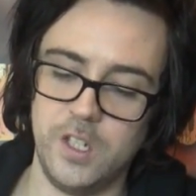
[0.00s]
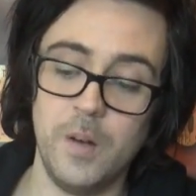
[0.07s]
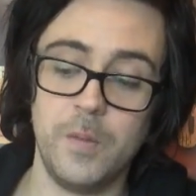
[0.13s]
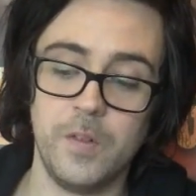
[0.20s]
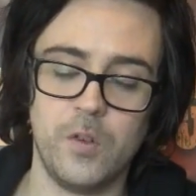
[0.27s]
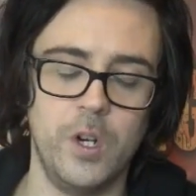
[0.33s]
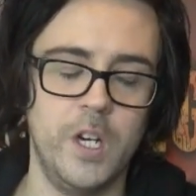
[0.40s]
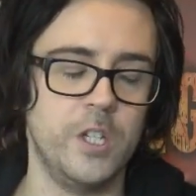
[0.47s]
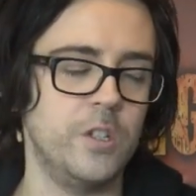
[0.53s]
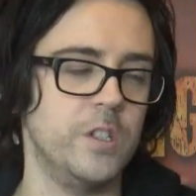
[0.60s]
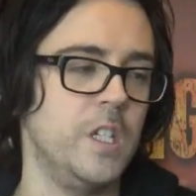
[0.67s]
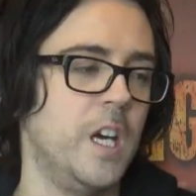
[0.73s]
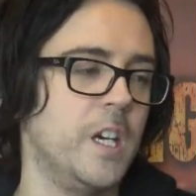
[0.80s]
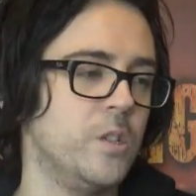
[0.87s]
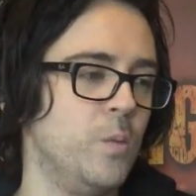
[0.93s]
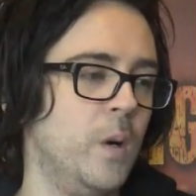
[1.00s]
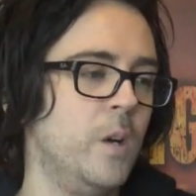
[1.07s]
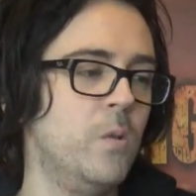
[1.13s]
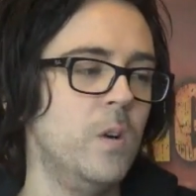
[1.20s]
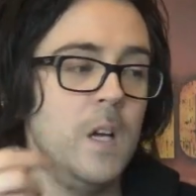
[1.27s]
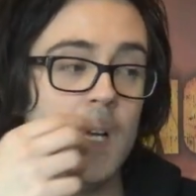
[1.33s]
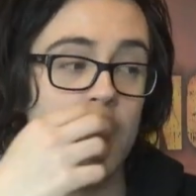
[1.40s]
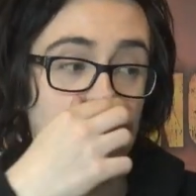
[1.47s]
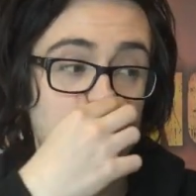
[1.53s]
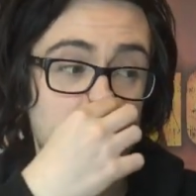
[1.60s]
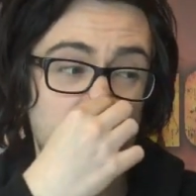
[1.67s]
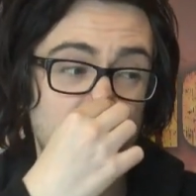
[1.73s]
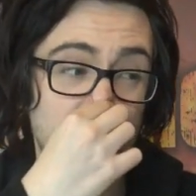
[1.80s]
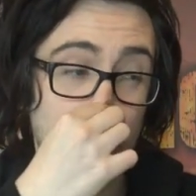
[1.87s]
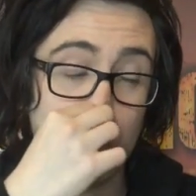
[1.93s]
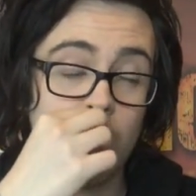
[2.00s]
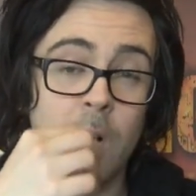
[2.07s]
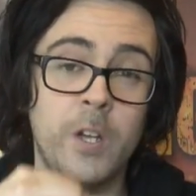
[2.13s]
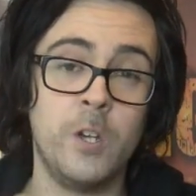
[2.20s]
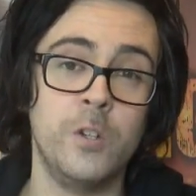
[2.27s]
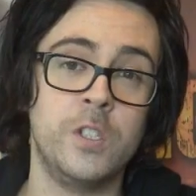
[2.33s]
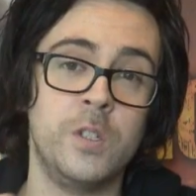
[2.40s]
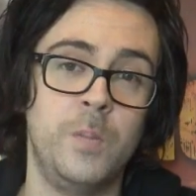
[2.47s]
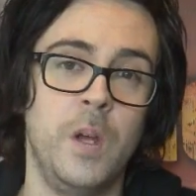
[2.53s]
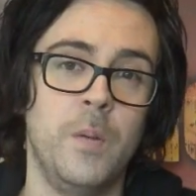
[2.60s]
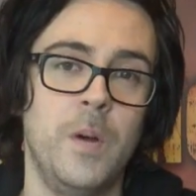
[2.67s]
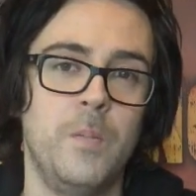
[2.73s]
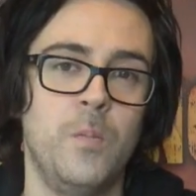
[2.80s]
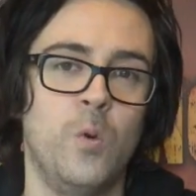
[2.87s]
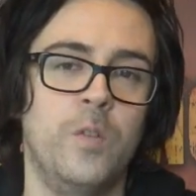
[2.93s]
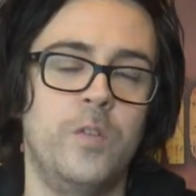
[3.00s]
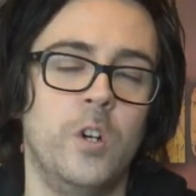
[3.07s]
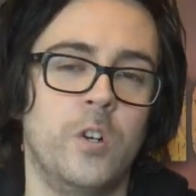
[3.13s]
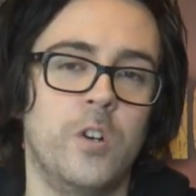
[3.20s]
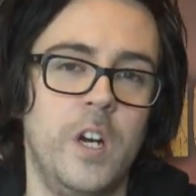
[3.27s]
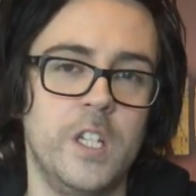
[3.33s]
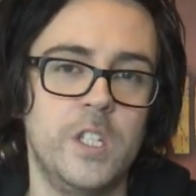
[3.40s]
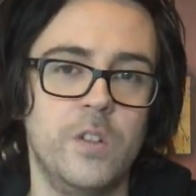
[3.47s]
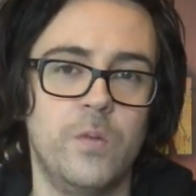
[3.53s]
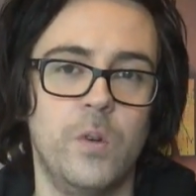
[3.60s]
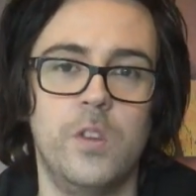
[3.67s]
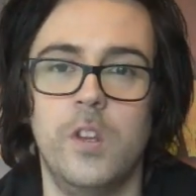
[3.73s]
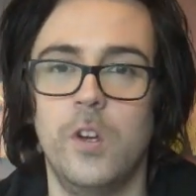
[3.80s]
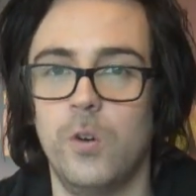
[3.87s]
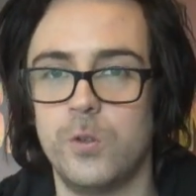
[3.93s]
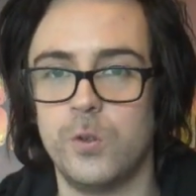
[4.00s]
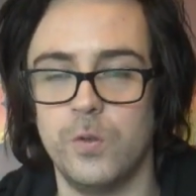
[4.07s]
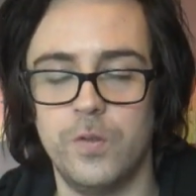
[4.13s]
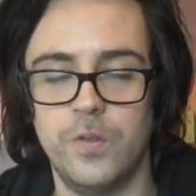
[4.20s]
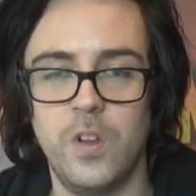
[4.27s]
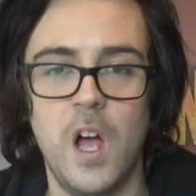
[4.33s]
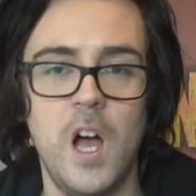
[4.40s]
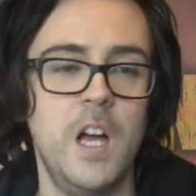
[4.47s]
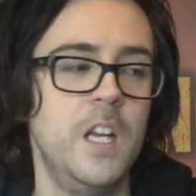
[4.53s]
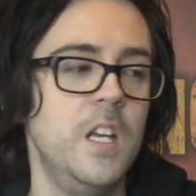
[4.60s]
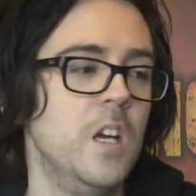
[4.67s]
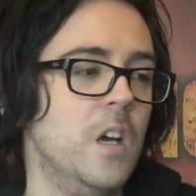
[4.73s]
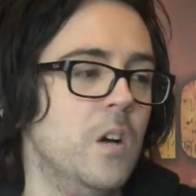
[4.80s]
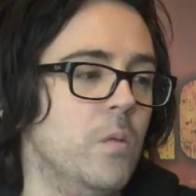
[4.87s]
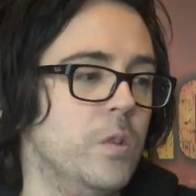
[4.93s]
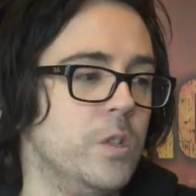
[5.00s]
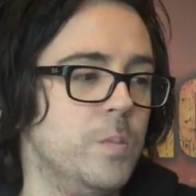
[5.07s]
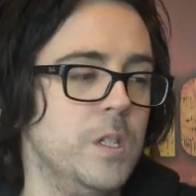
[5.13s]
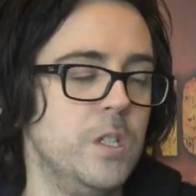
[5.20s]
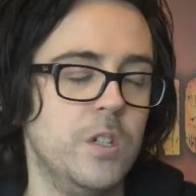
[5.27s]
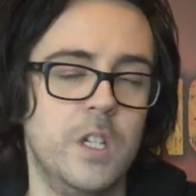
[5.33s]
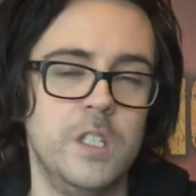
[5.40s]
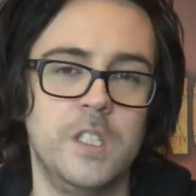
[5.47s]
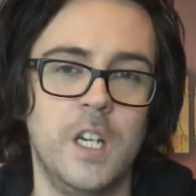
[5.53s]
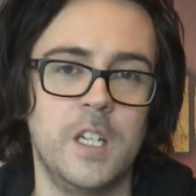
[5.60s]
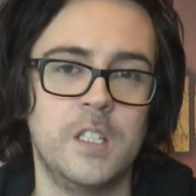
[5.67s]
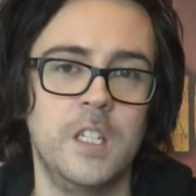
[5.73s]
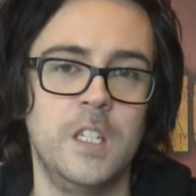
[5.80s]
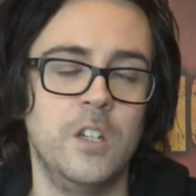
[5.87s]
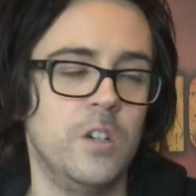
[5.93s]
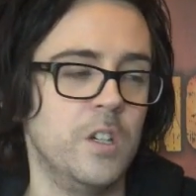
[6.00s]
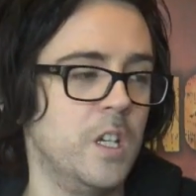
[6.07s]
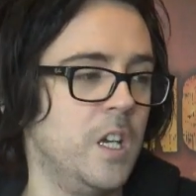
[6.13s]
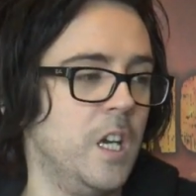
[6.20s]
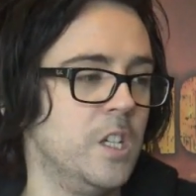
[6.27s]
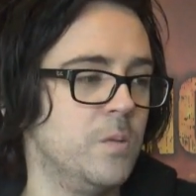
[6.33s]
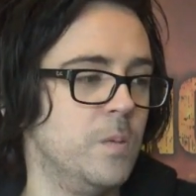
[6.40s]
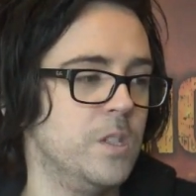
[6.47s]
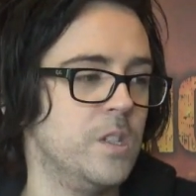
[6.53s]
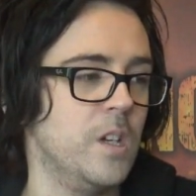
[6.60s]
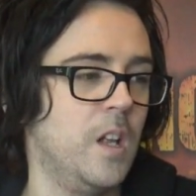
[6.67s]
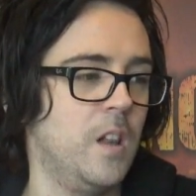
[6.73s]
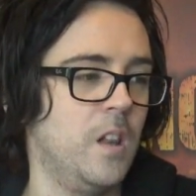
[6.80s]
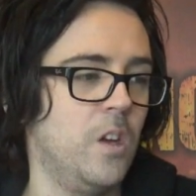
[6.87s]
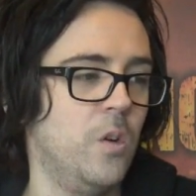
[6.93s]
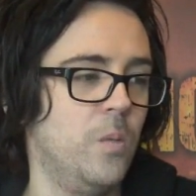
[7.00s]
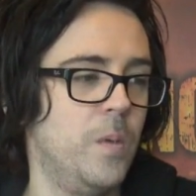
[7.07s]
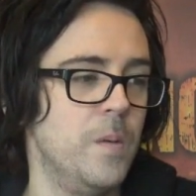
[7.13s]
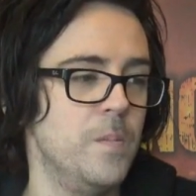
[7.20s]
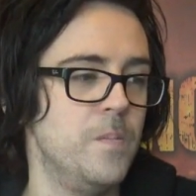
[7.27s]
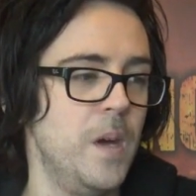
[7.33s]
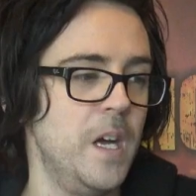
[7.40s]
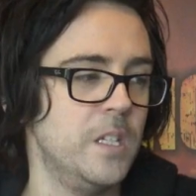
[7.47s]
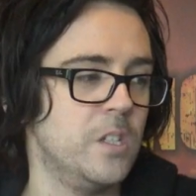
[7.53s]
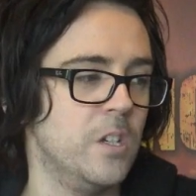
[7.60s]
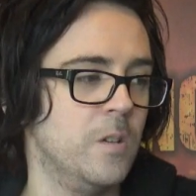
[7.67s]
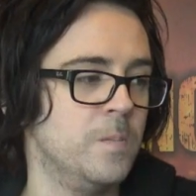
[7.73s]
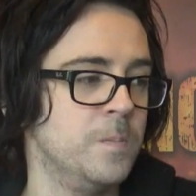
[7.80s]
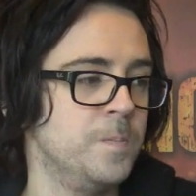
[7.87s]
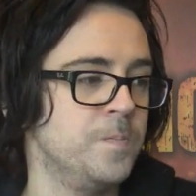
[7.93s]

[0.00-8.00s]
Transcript: Yep, they've got an extra attack as well. So they're quite good to be a bit more of your aggressive one. They also fly, which means you can dictate your engagements a little bit better.